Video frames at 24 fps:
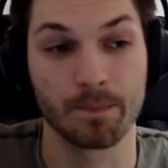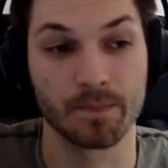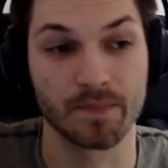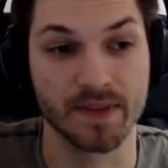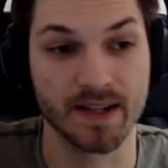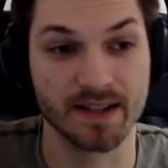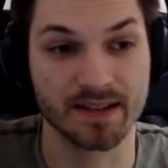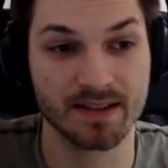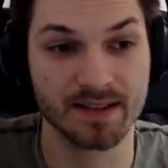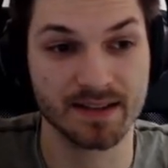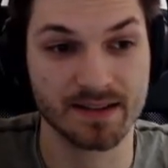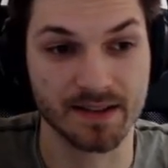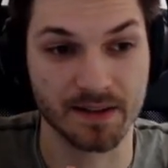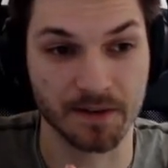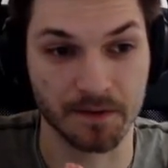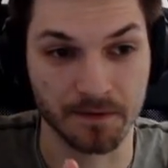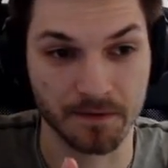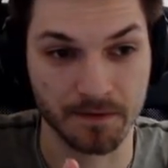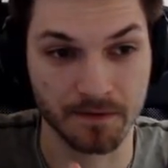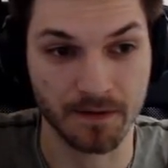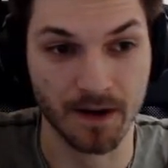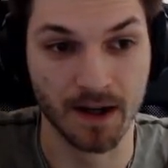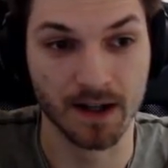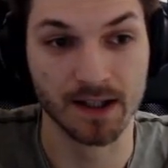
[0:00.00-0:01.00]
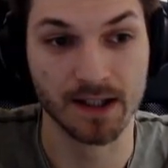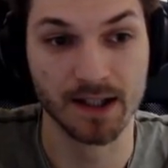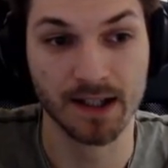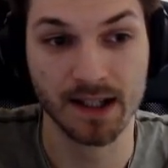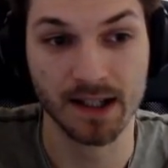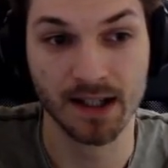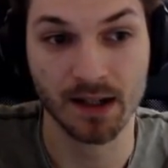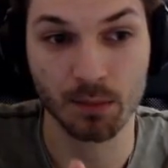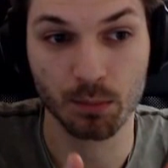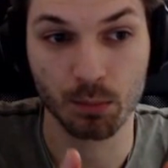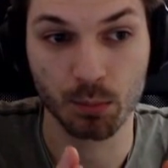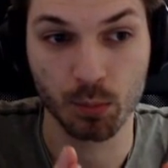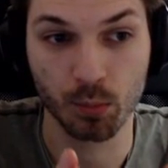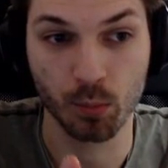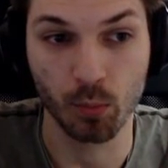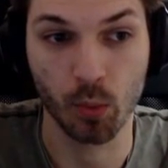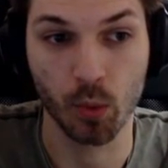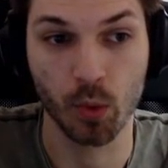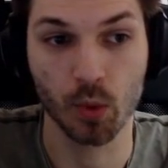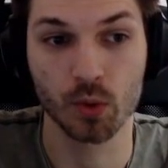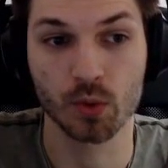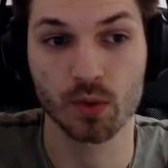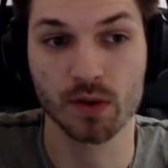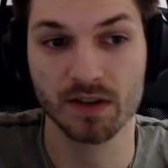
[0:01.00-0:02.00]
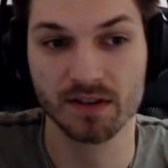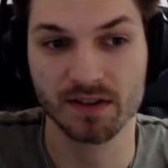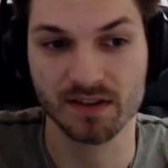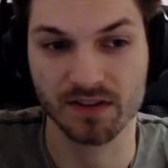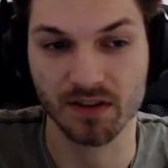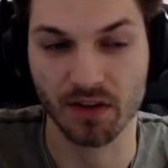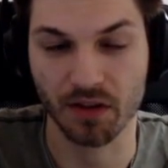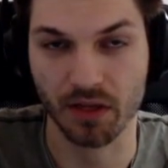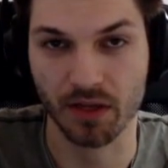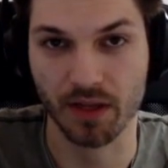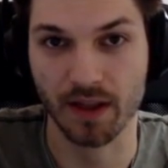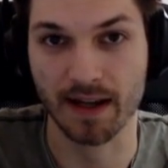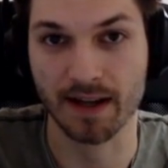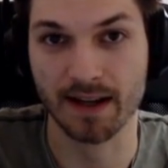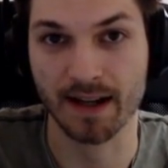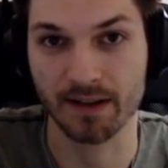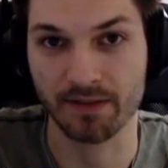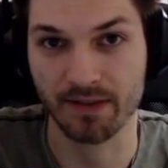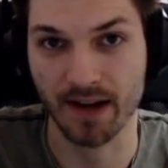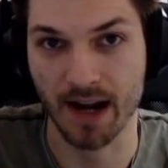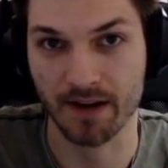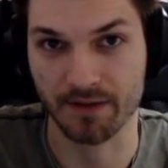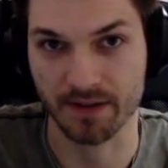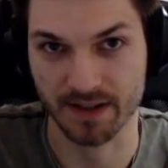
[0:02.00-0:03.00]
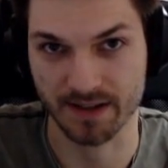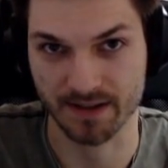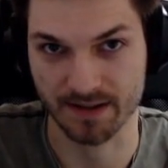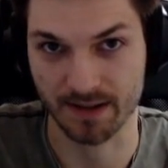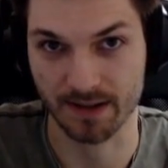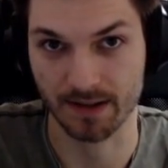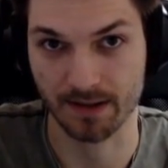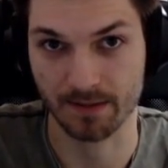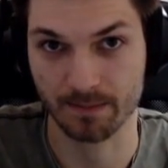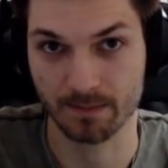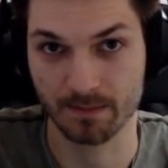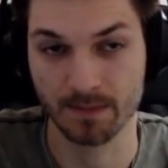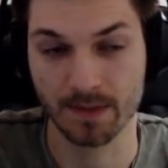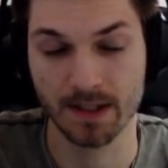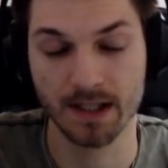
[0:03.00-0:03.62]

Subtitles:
this is the fucking poorest thing I've ever seen.